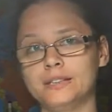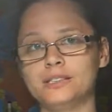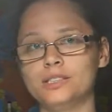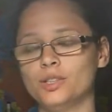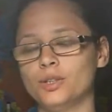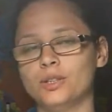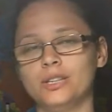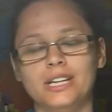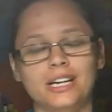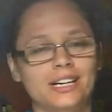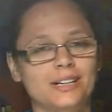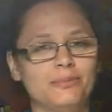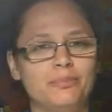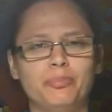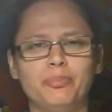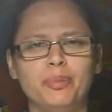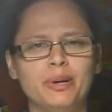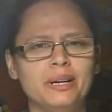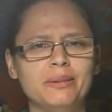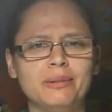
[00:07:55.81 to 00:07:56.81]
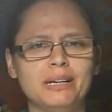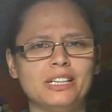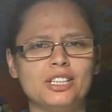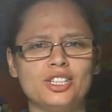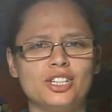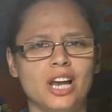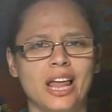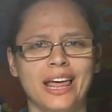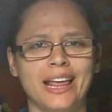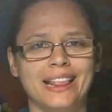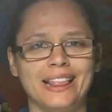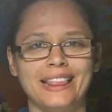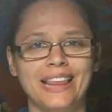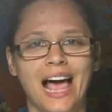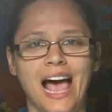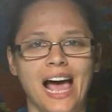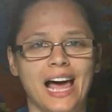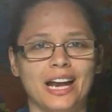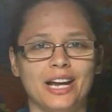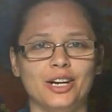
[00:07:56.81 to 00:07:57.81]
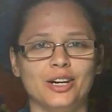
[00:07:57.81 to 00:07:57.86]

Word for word: So they're pretty much like that,